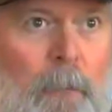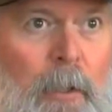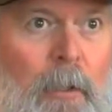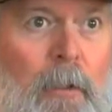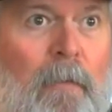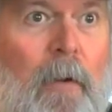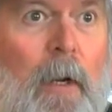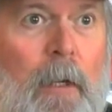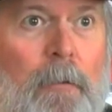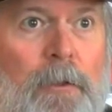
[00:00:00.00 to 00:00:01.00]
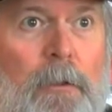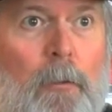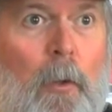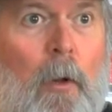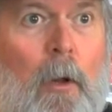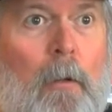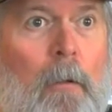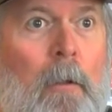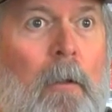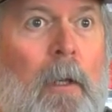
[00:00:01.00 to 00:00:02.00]
that we can deliver out of here since we're all
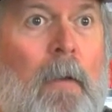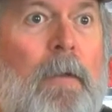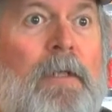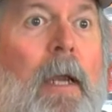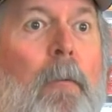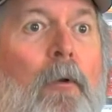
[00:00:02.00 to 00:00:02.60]
in the same